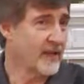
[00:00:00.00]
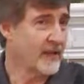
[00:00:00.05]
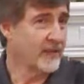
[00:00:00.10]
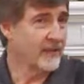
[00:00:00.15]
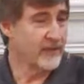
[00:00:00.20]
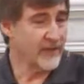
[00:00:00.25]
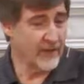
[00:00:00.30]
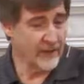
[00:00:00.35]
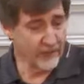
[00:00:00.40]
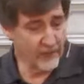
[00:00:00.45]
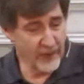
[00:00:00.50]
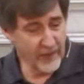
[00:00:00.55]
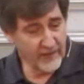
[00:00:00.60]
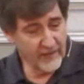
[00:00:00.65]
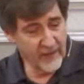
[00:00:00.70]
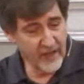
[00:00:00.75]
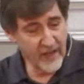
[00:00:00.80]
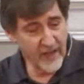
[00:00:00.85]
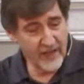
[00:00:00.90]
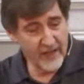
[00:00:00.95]
Have you ever
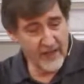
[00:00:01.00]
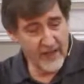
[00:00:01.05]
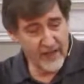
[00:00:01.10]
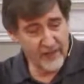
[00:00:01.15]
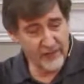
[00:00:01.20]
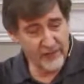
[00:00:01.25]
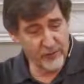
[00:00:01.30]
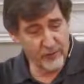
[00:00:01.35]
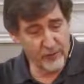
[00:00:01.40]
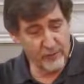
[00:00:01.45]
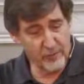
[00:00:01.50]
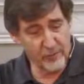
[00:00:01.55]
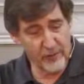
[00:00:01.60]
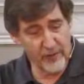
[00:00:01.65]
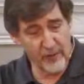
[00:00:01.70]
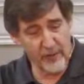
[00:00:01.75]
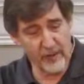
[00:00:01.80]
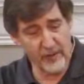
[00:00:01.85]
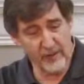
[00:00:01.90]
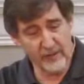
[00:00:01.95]
had God answer a
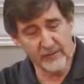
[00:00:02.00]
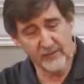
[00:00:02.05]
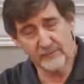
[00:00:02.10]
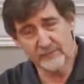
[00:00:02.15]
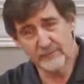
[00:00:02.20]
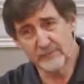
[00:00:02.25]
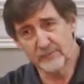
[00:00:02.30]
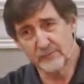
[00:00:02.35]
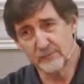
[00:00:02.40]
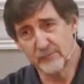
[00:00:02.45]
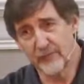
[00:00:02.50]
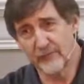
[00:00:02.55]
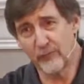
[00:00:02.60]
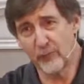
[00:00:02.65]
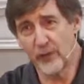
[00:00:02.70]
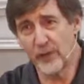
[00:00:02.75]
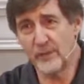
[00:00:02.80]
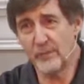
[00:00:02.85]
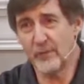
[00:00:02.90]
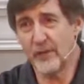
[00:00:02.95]
prayer
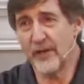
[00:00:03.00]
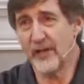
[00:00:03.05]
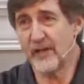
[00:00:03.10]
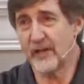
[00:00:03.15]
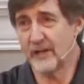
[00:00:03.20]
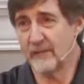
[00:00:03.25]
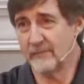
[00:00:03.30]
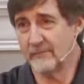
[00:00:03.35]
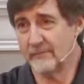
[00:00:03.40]
before you prayed it?